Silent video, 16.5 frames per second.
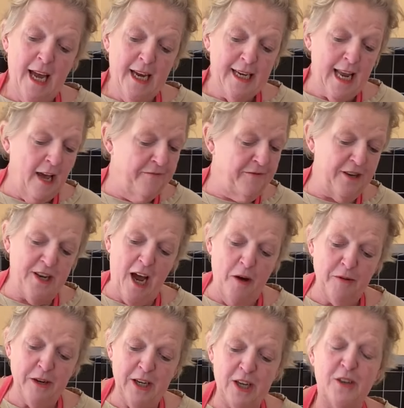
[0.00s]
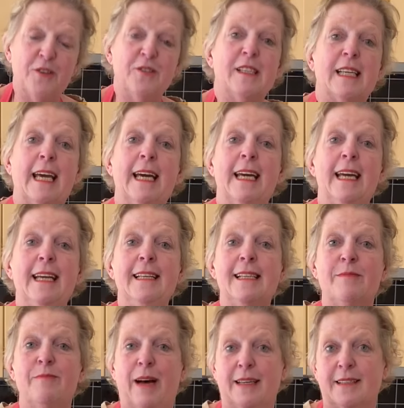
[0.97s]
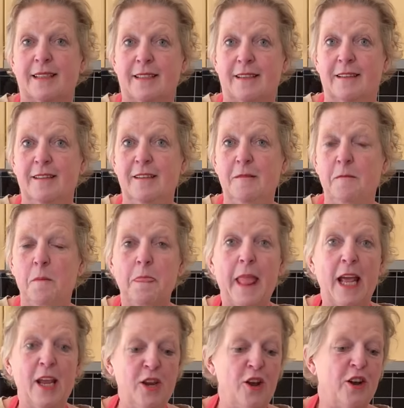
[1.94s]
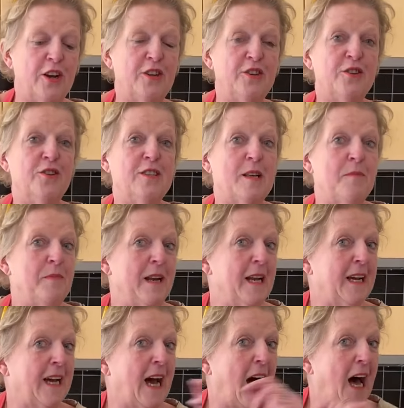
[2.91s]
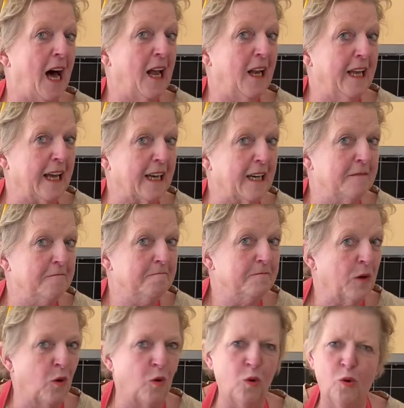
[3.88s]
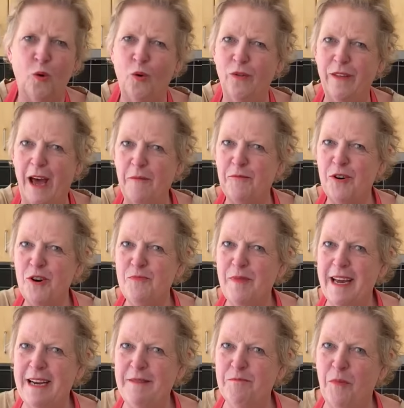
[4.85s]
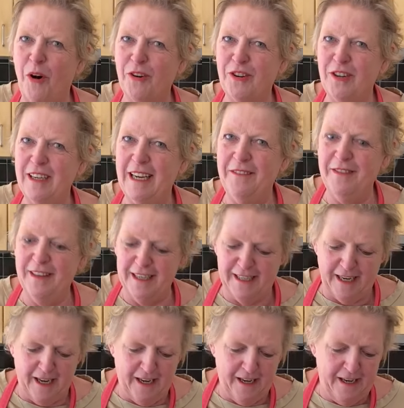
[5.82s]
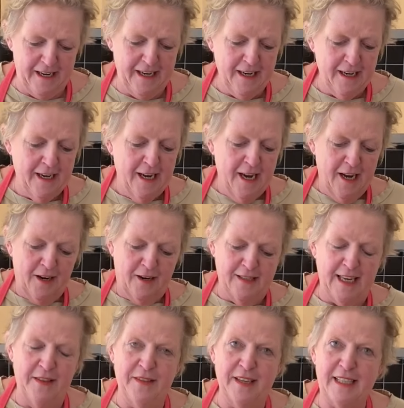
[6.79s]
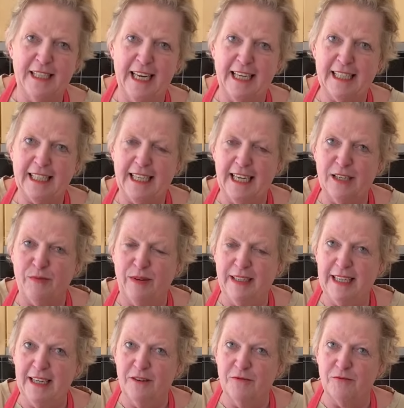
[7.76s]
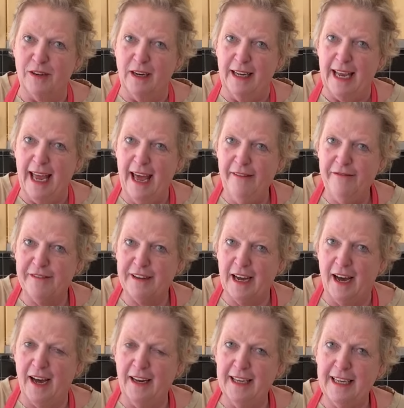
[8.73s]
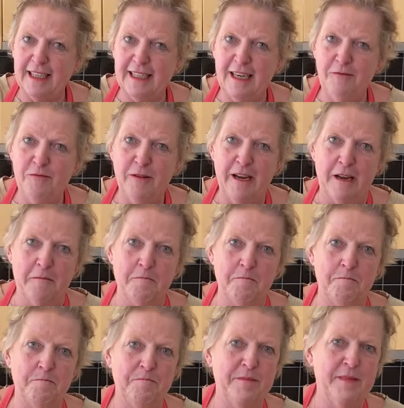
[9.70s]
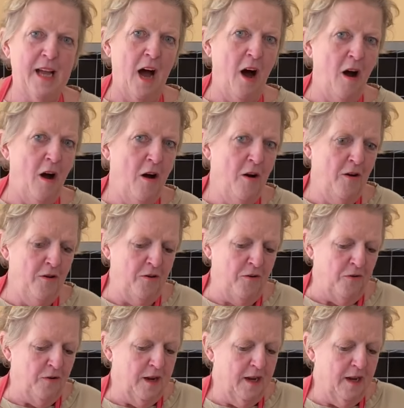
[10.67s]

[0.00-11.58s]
Now, if you don't want to use Keen's mustard, you could use a bit of garlic. Oh, that would have been modern in the day, because in the 60s we didn't really have garlic, did we? No.